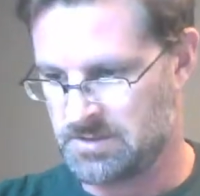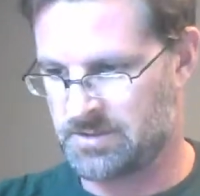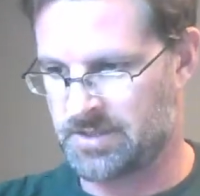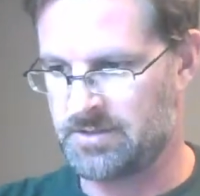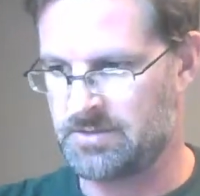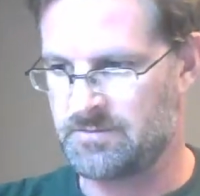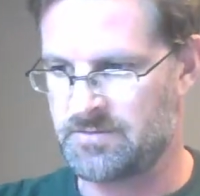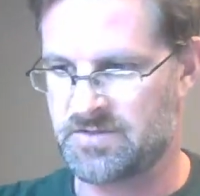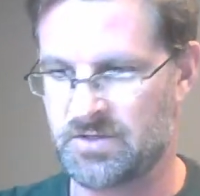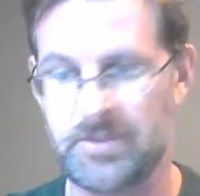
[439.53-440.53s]
Okay,
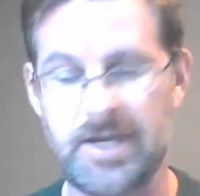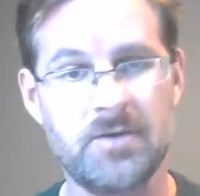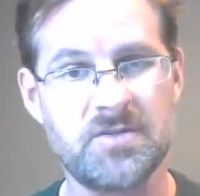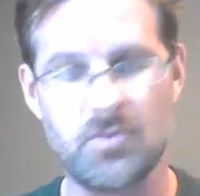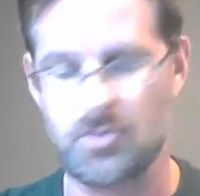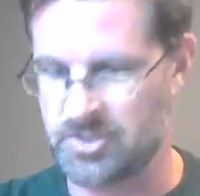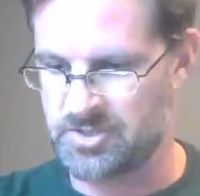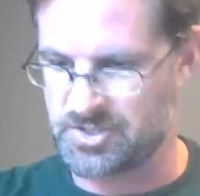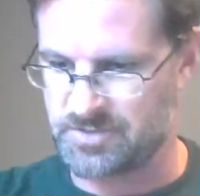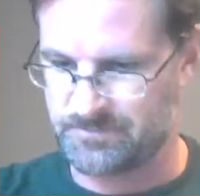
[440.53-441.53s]
so now it's
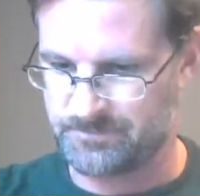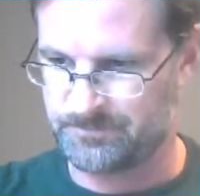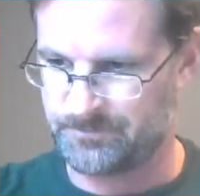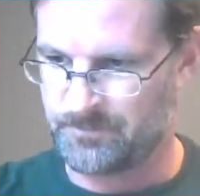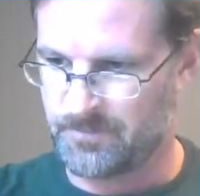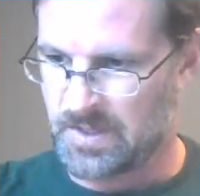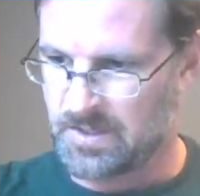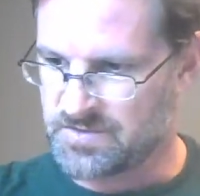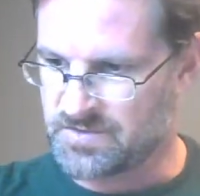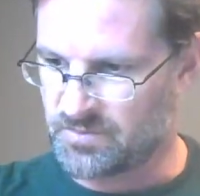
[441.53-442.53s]
orange.
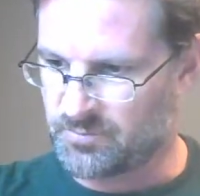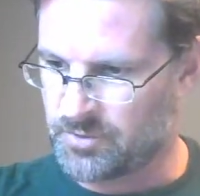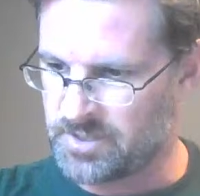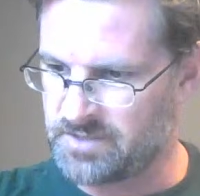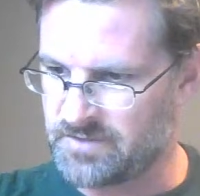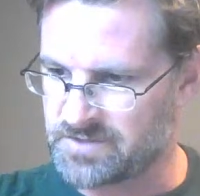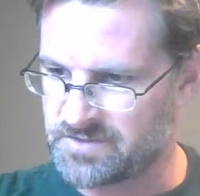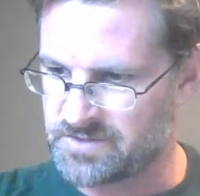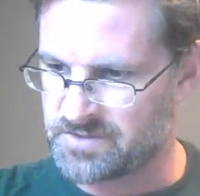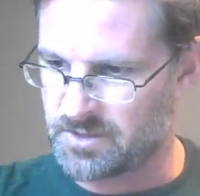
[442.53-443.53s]
So the point
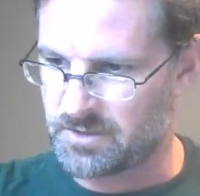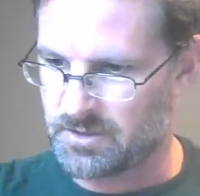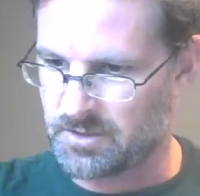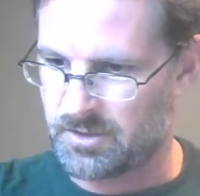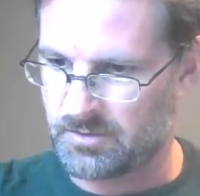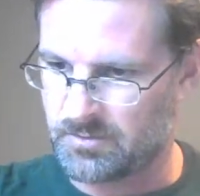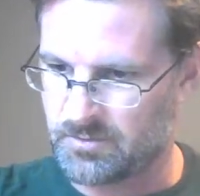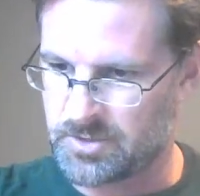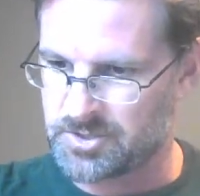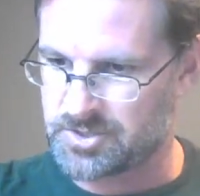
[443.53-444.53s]
divisions are all
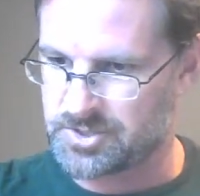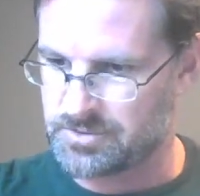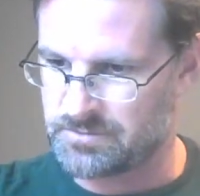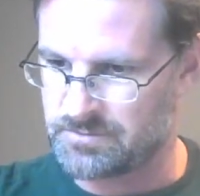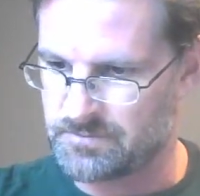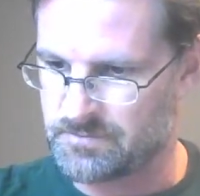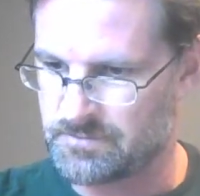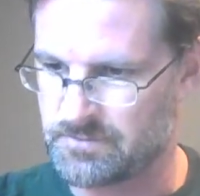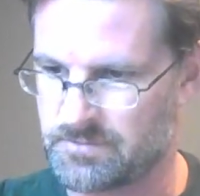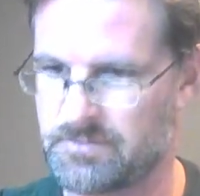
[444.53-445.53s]
orange.
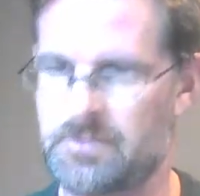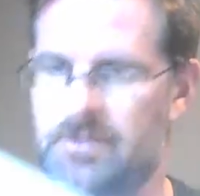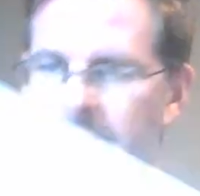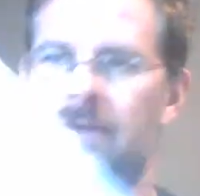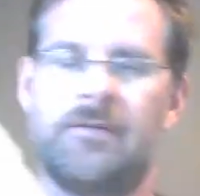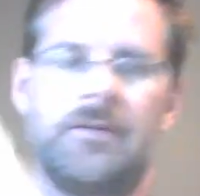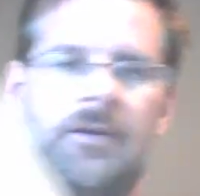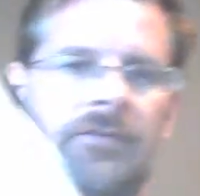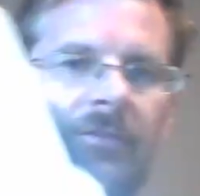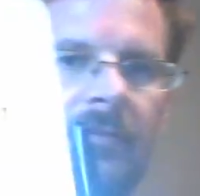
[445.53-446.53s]
Okay, like
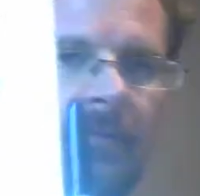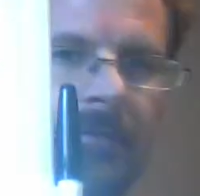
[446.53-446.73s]
this.